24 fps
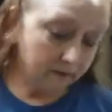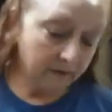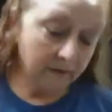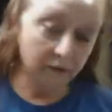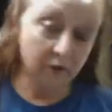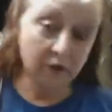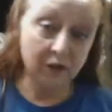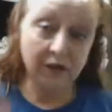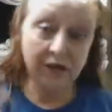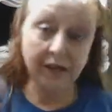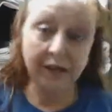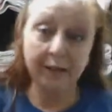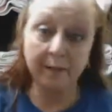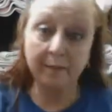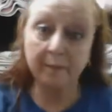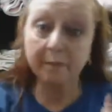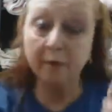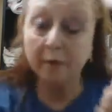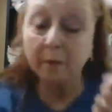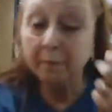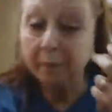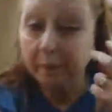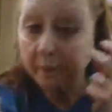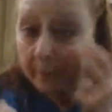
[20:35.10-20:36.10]
Wish I had a
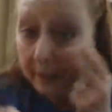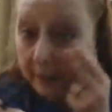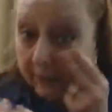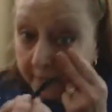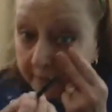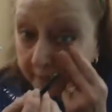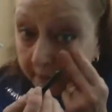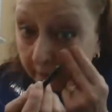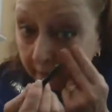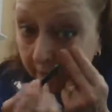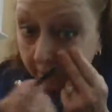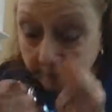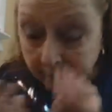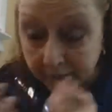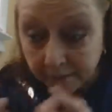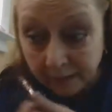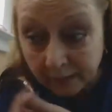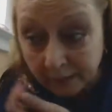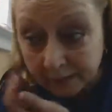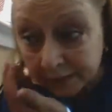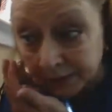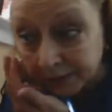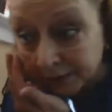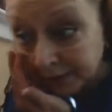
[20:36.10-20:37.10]
purple pencil.
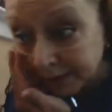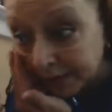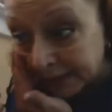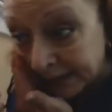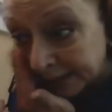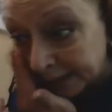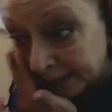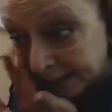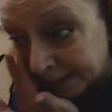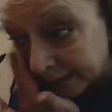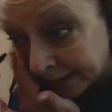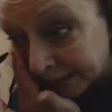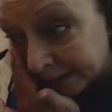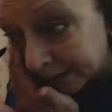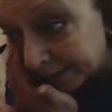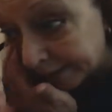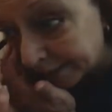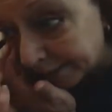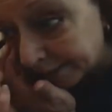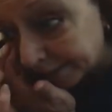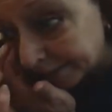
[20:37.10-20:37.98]
I would do that on